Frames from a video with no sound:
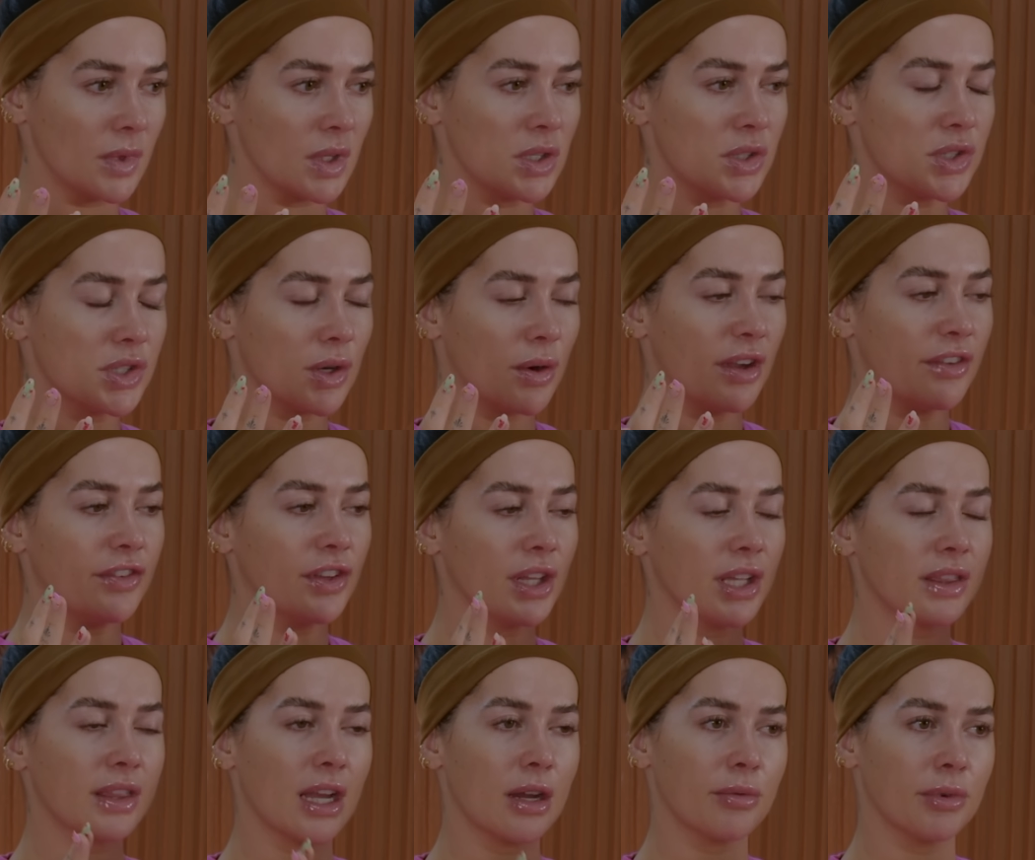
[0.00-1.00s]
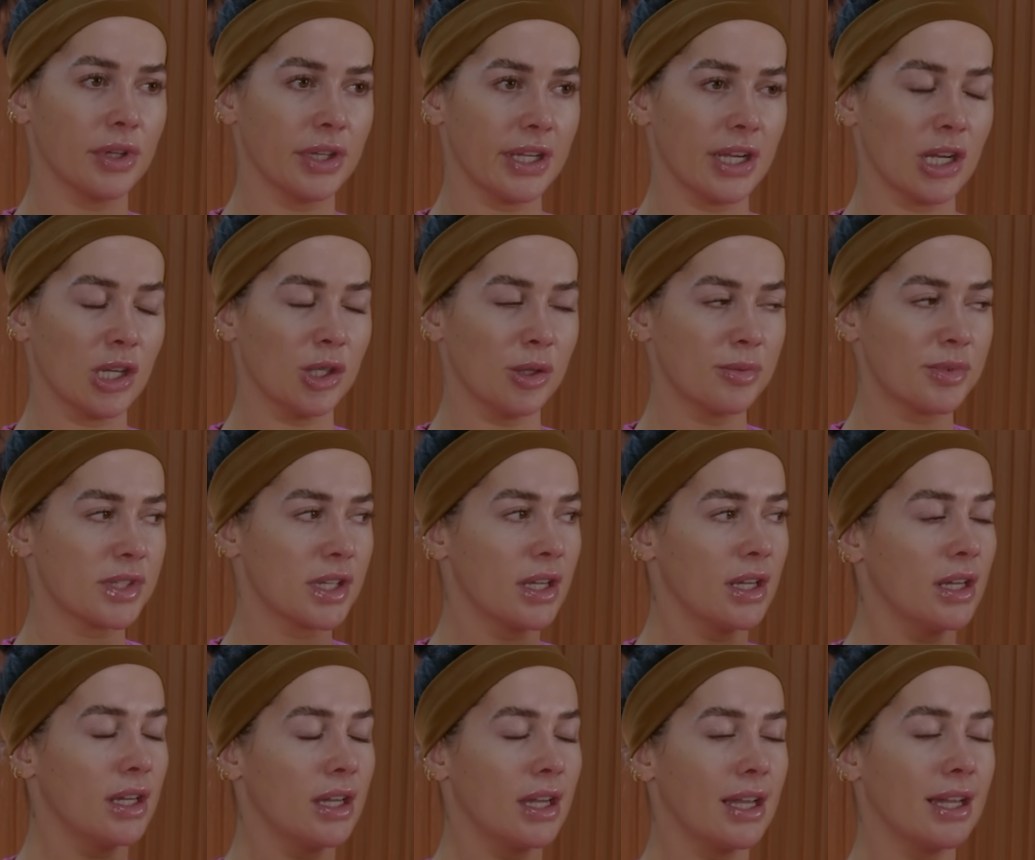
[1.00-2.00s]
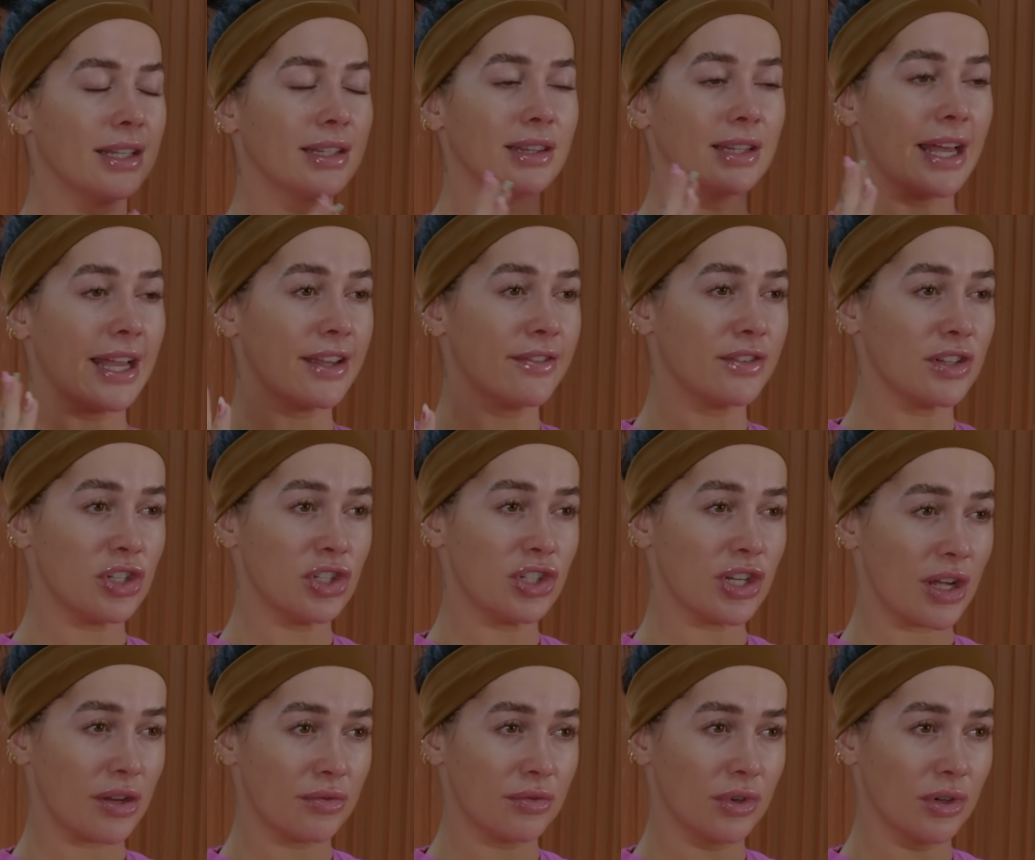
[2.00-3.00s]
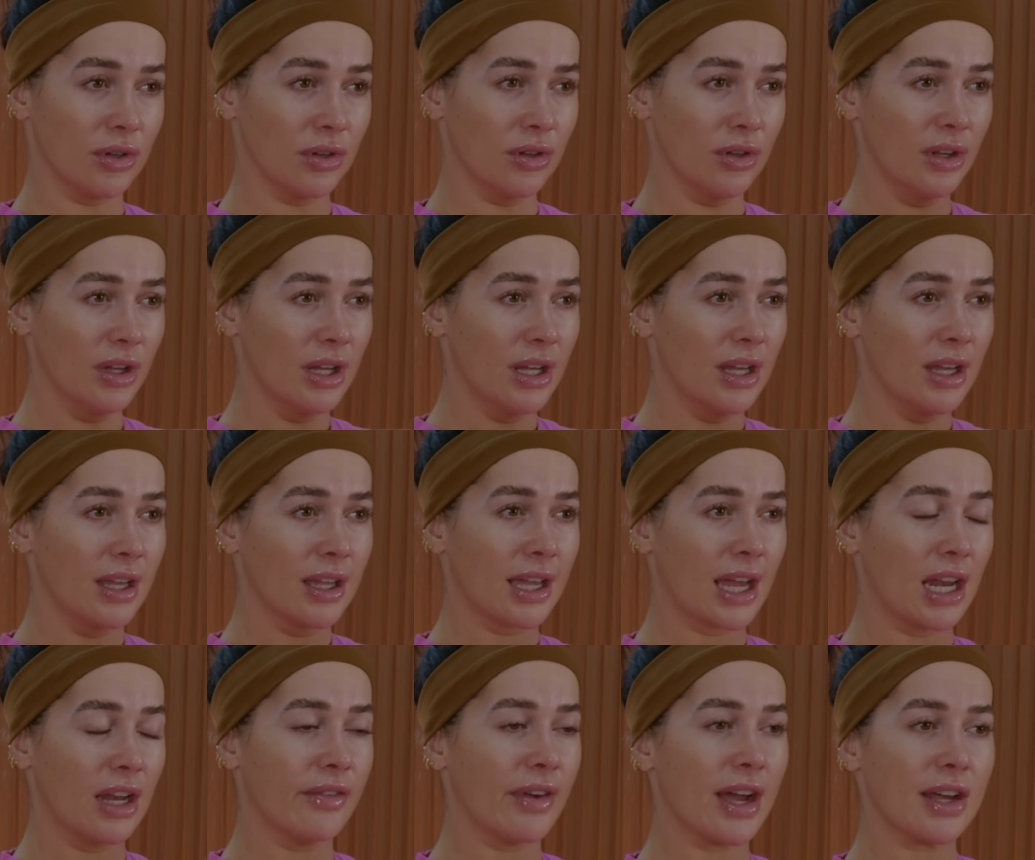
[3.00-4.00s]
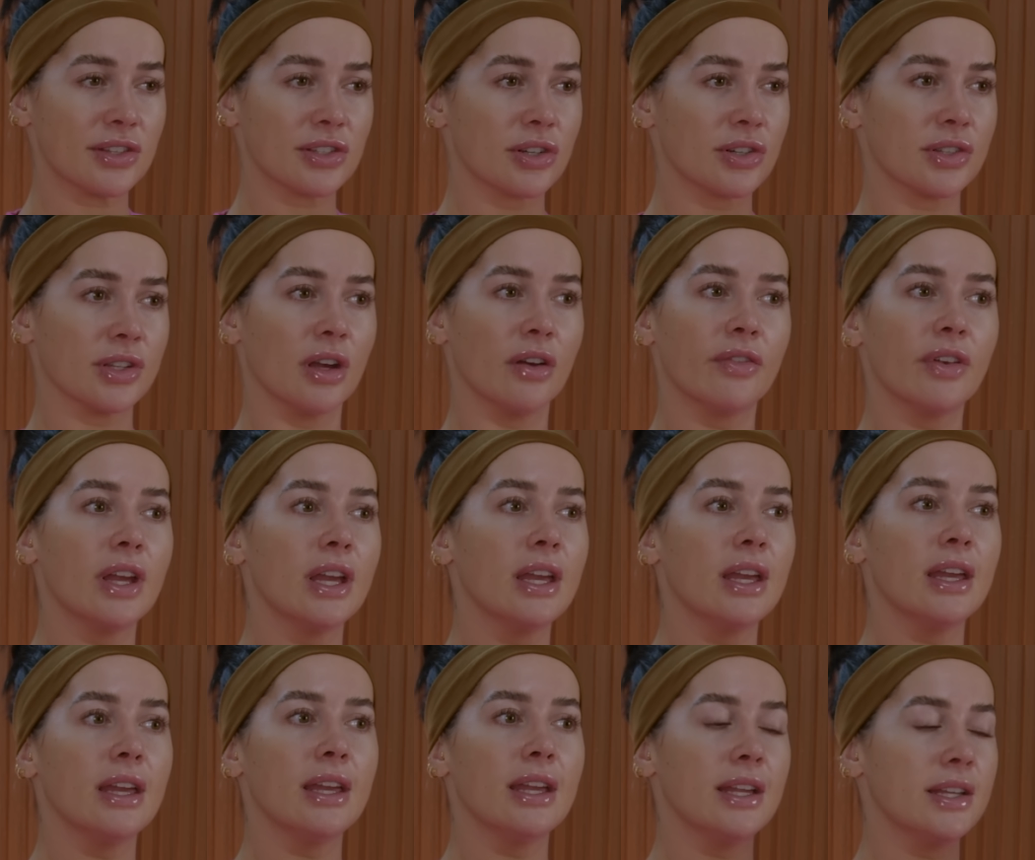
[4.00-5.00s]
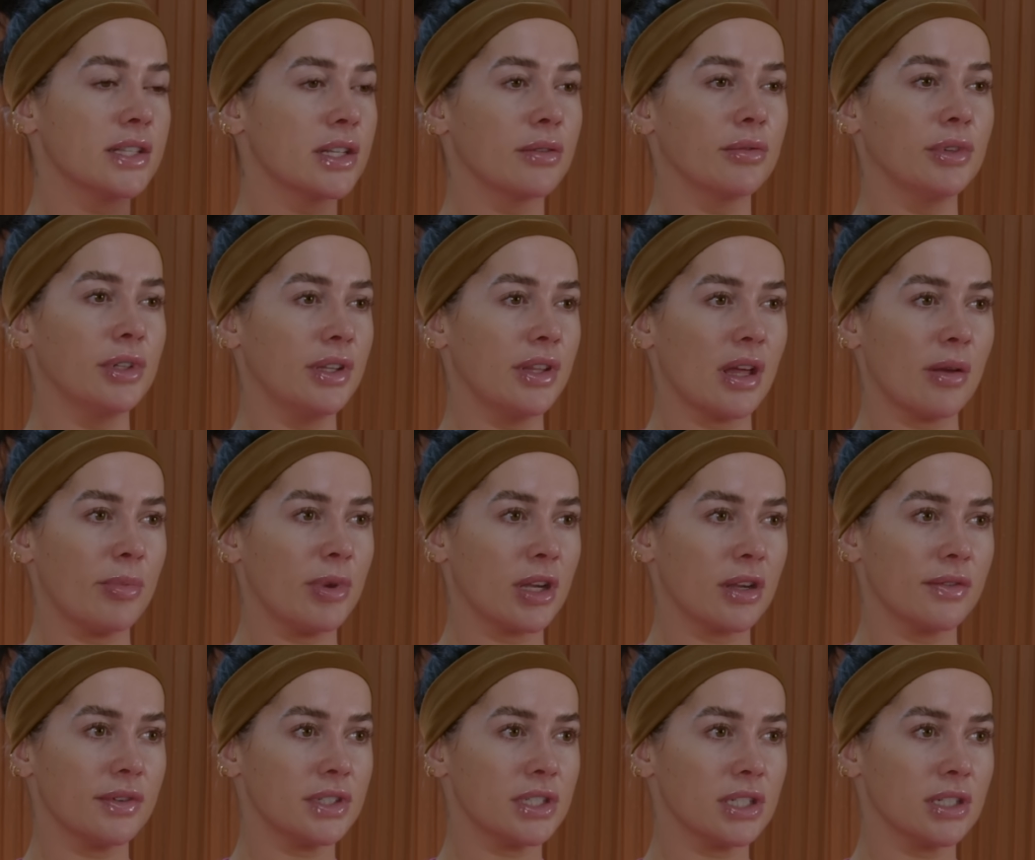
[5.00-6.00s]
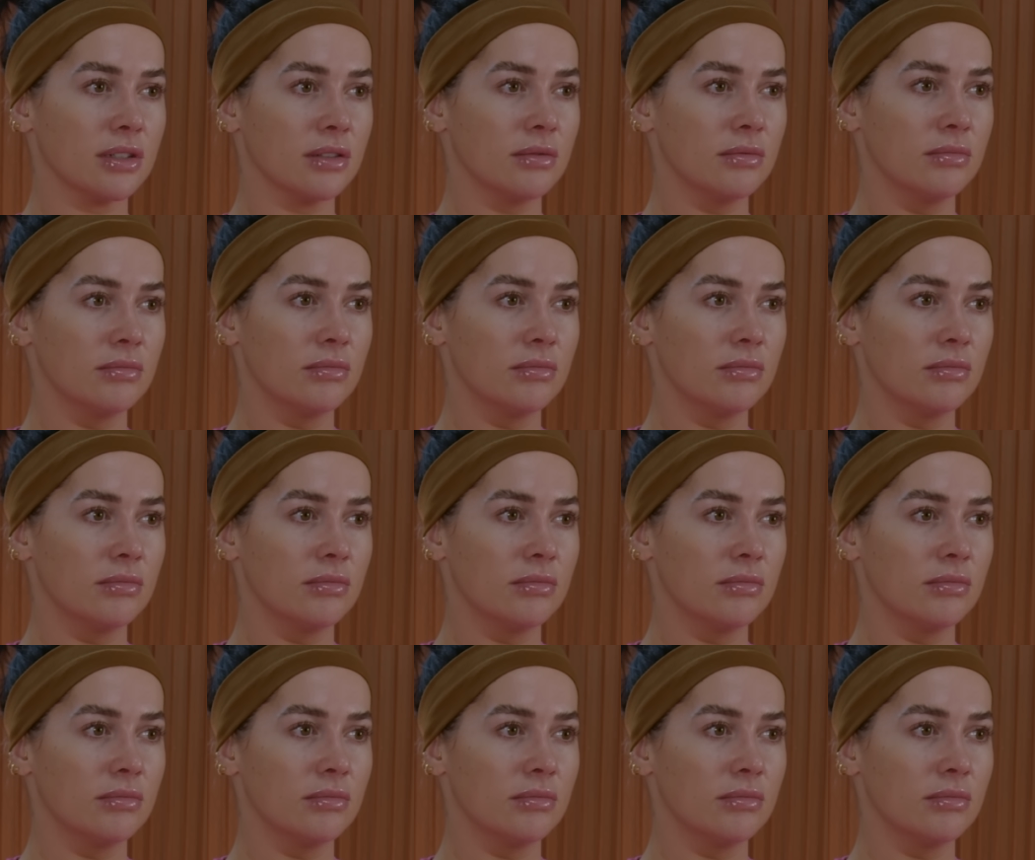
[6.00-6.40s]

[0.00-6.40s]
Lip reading: So I feel like that really helps in life in general. Kind of ask yourself, is it really that big of a deal?